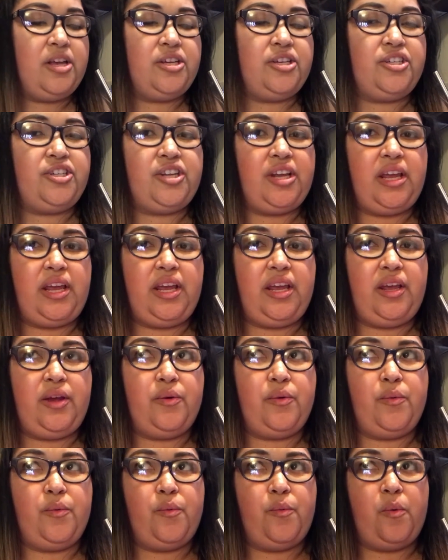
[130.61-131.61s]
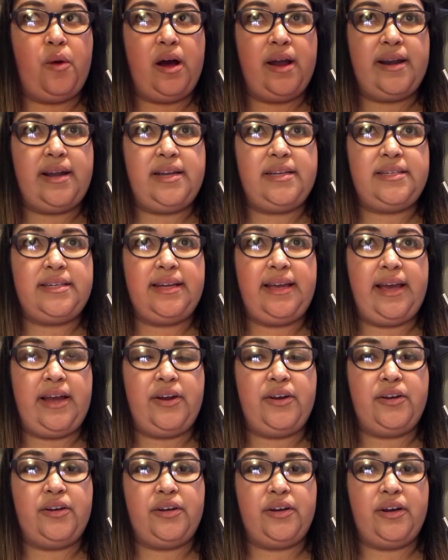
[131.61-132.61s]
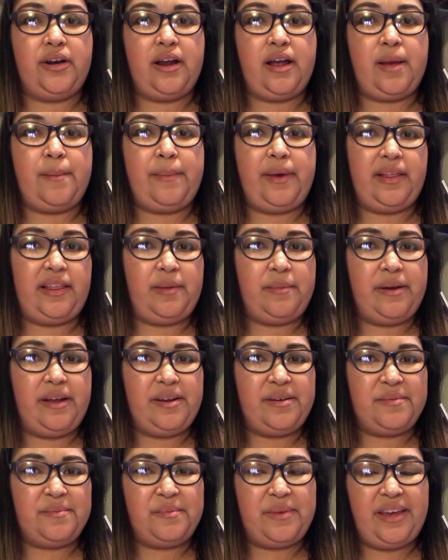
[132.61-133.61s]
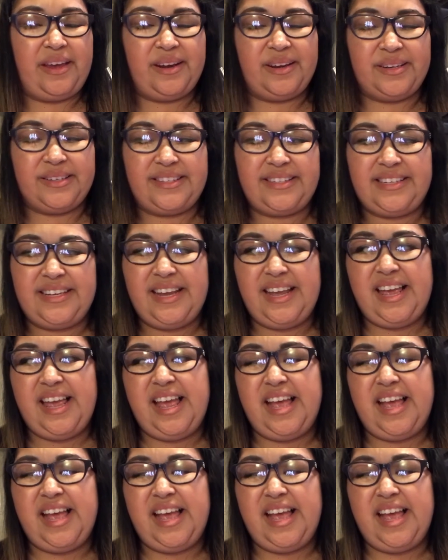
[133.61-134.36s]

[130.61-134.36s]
she wanted to get her belly button pierced